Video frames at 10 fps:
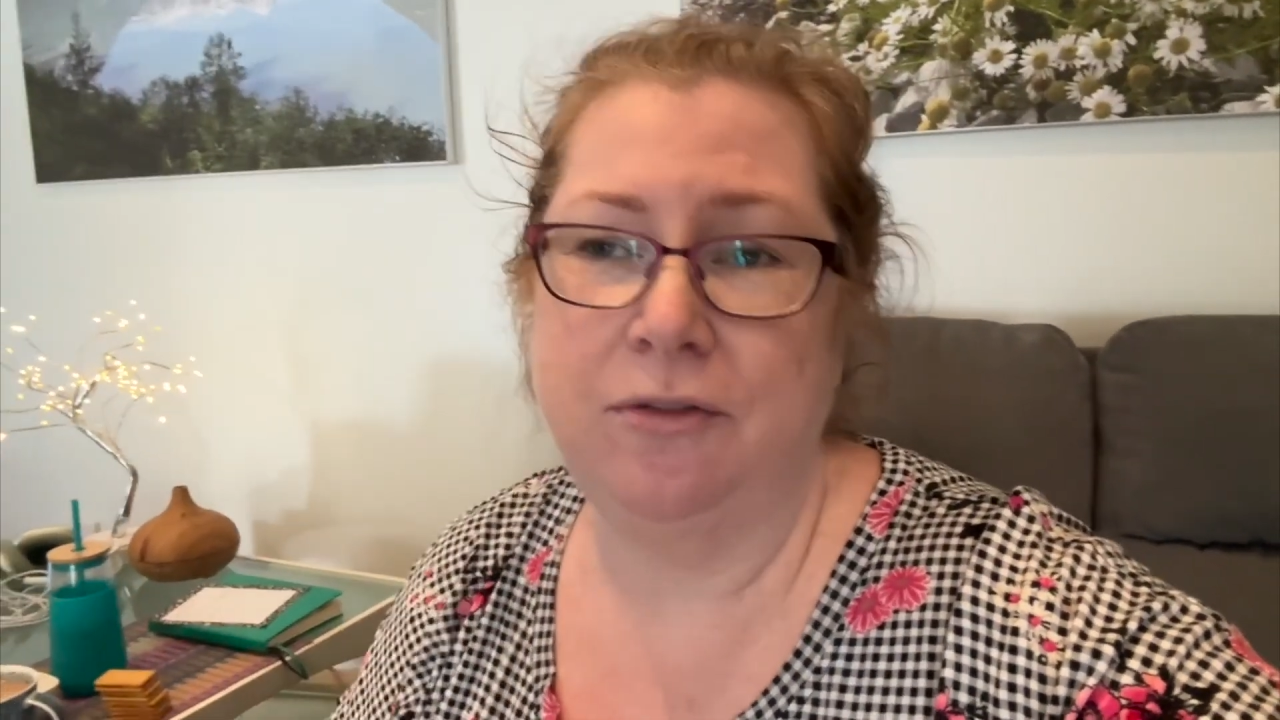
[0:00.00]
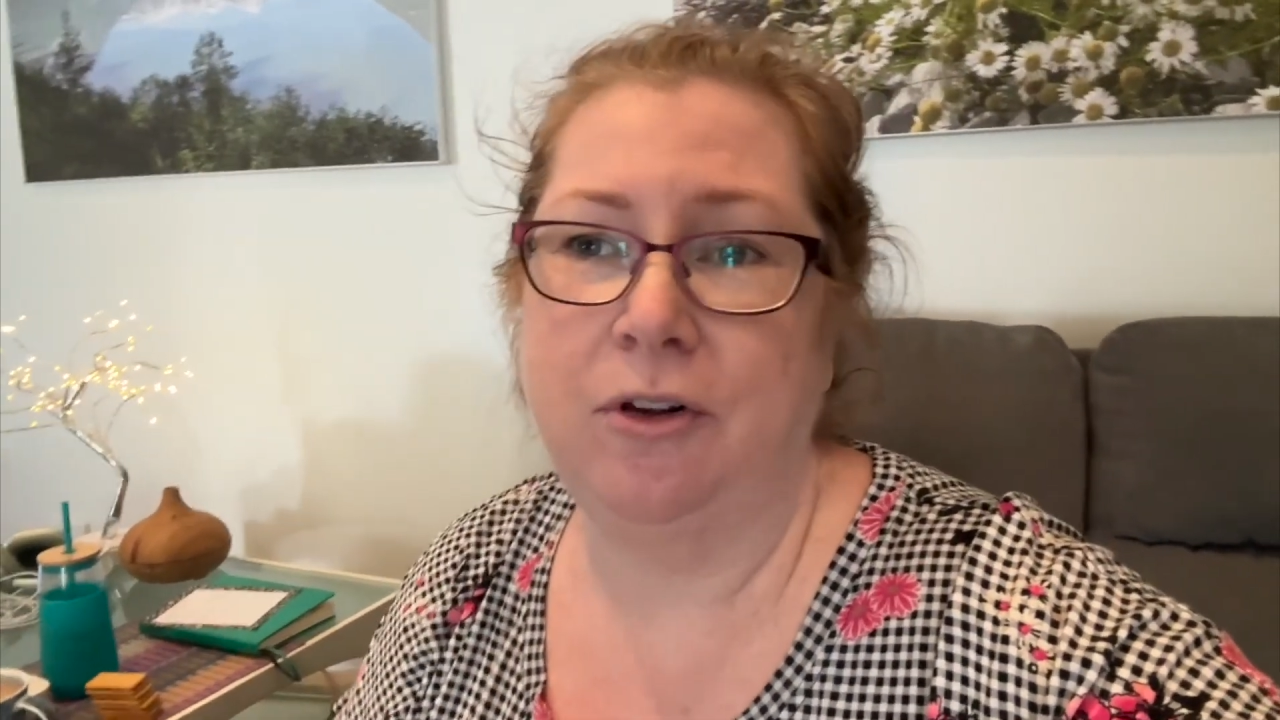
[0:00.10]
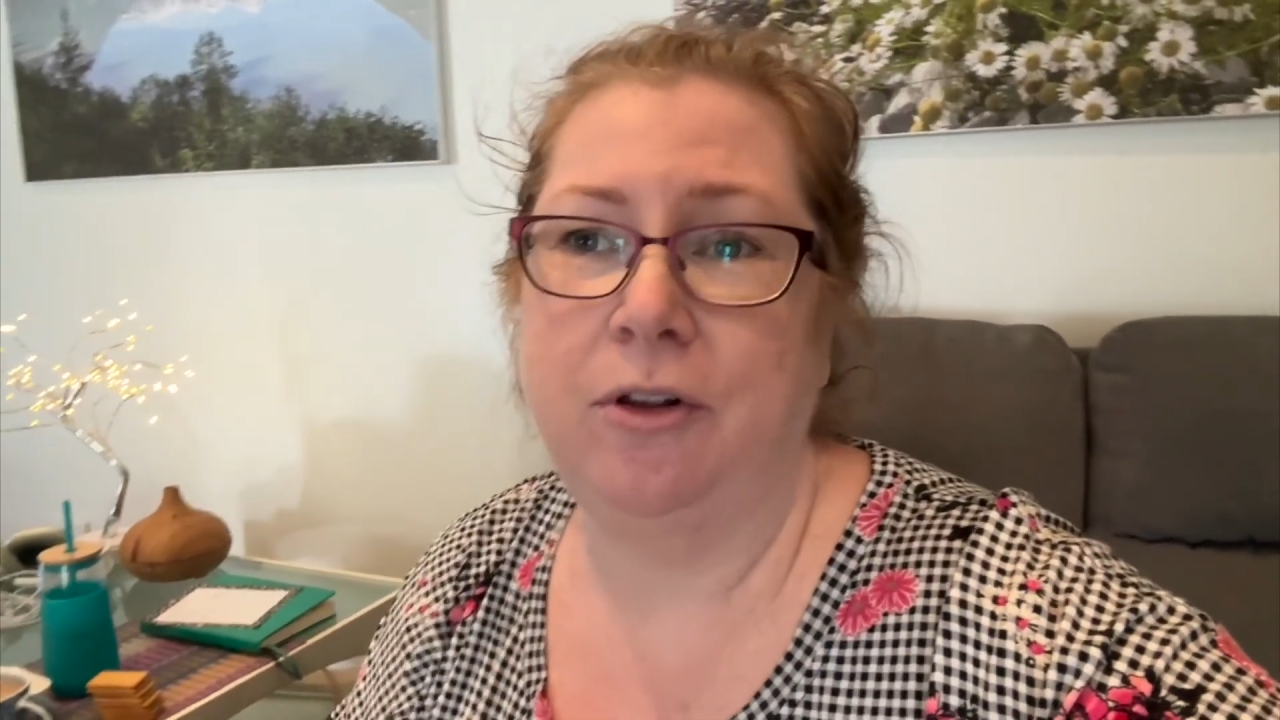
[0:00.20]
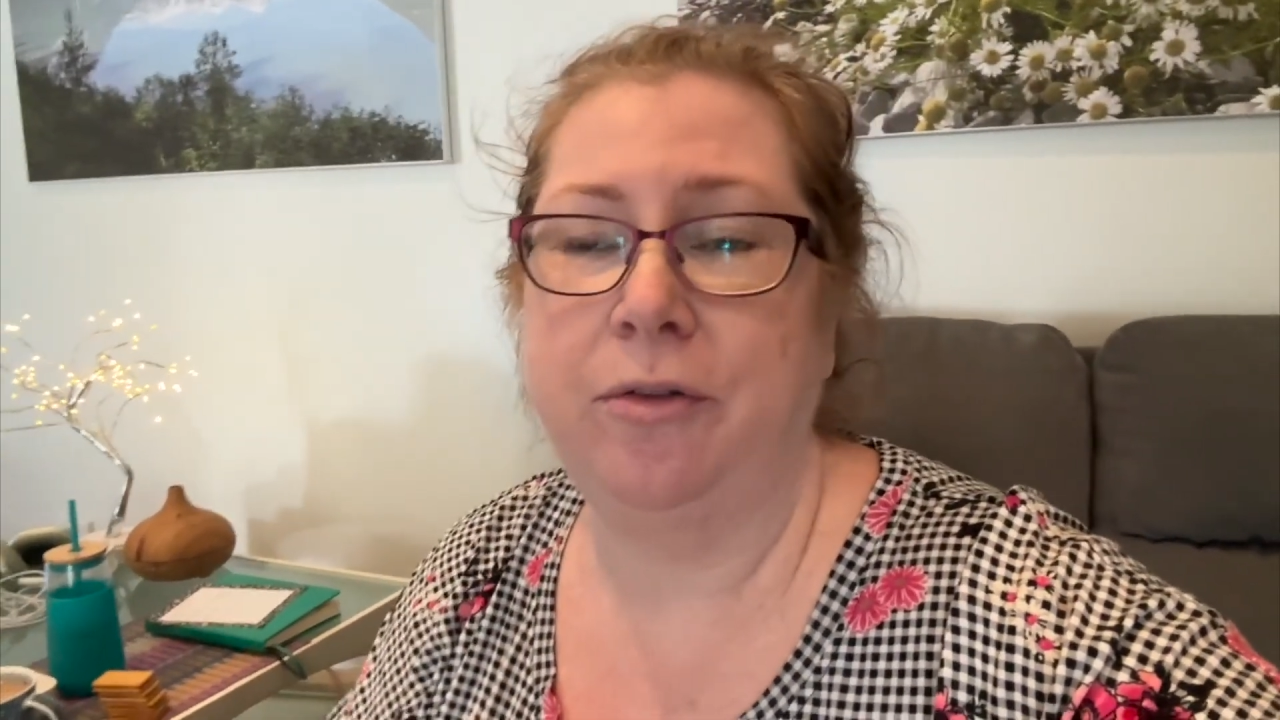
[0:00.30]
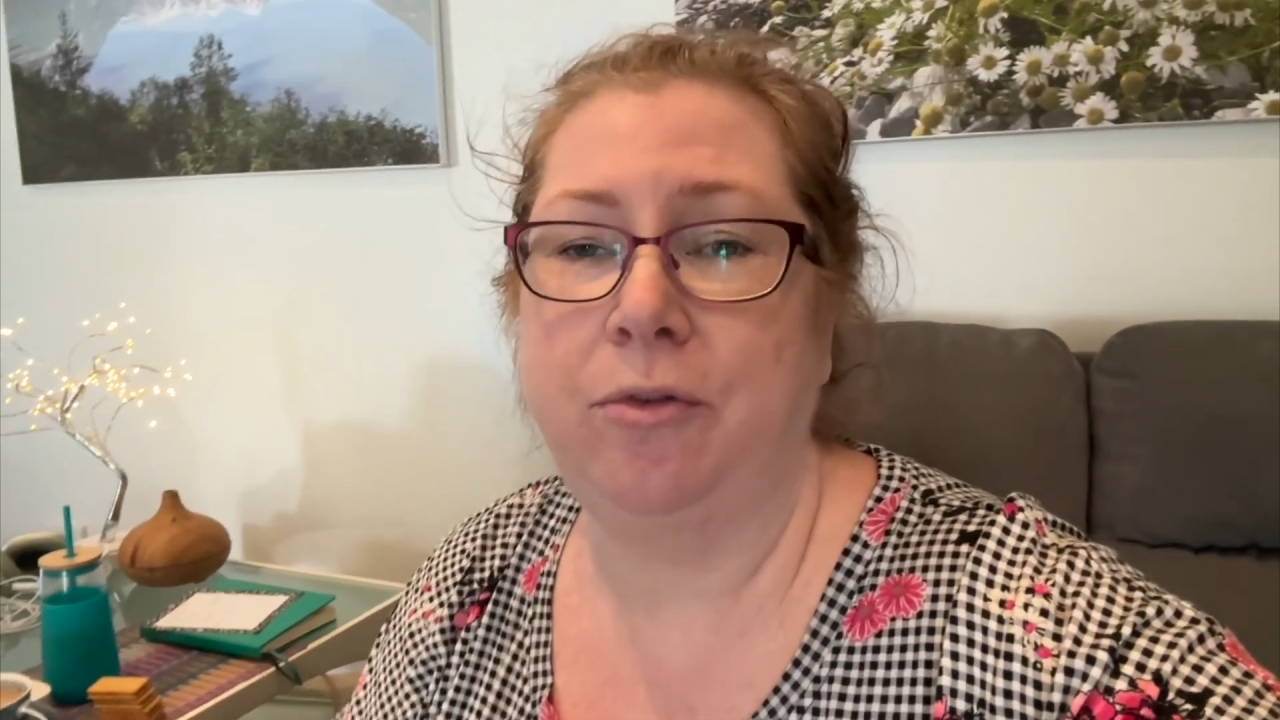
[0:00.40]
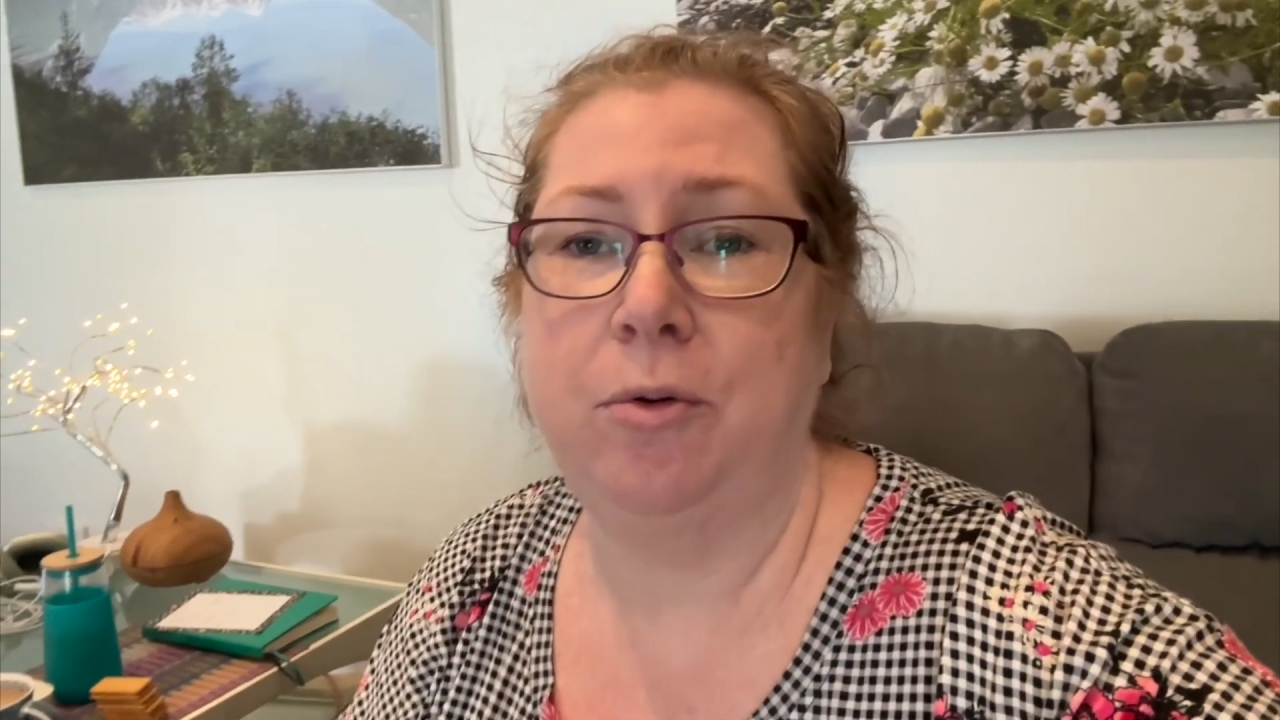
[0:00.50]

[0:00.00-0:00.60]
follow through